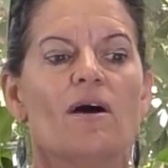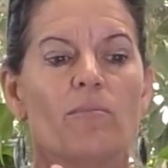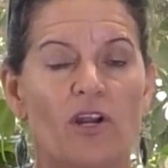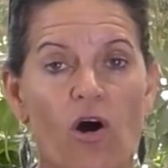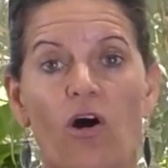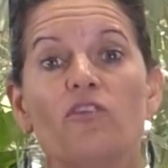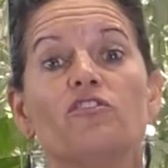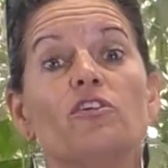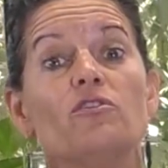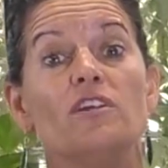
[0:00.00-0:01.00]
but
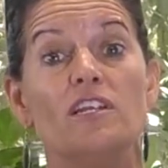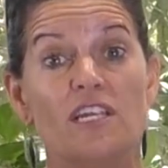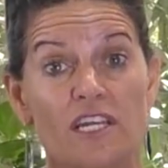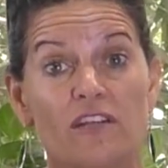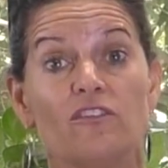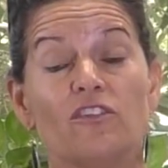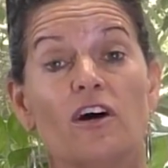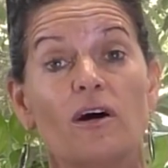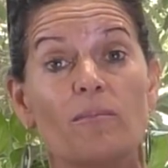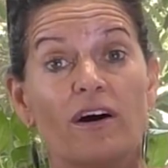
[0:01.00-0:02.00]
also need
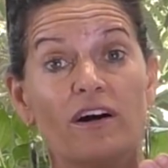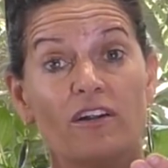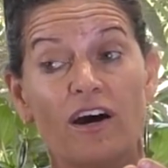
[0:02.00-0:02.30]
some